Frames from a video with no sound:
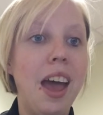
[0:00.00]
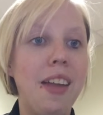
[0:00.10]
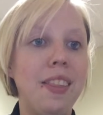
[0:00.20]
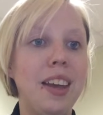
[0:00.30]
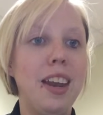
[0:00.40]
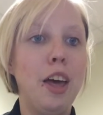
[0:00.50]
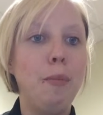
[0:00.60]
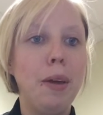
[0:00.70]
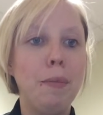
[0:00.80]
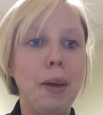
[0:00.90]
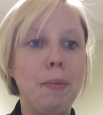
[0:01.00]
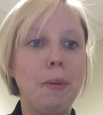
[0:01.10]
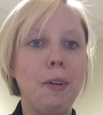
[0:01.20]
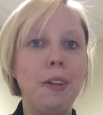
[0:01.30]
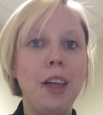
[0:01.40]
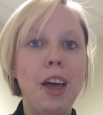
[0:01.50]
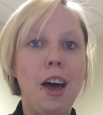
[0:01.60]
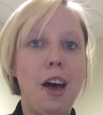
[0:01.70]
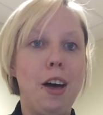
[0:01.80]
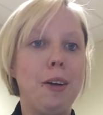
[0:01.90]
And then helping people
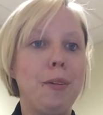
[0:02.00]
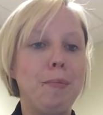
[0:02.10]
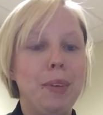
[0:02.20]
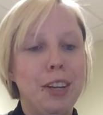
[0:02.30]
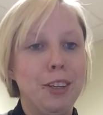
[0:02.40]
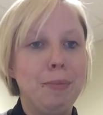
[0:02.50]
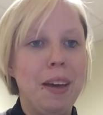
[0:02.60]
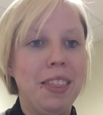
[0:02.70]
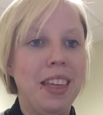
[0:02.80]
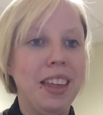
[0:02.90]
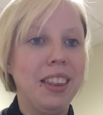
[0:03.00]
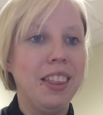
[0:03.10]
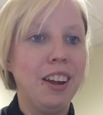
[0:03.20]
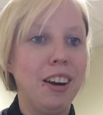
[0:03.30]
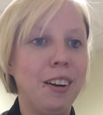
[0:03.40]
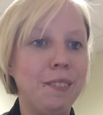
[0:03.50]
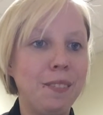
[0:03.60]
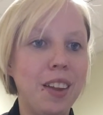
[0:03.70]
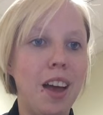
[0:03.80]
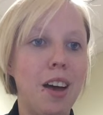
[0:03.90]
because you may think that they're
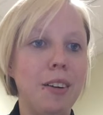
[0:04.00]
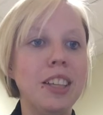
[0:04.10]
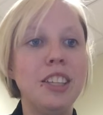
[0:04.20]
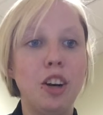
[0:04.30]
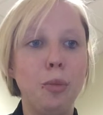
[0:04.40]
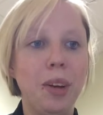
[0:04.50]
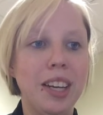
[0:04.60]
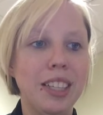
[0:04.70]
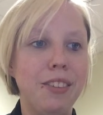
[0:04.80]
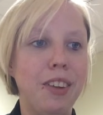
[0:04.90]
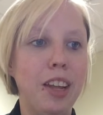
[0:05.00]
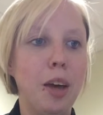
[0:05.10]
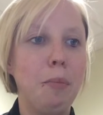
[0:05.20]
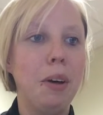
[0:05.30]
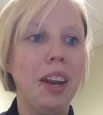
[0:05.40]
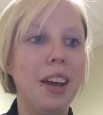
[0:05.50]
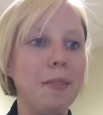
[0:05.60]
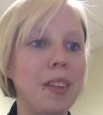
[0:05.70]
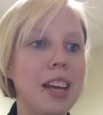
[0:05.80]
considered weak, as the video put it.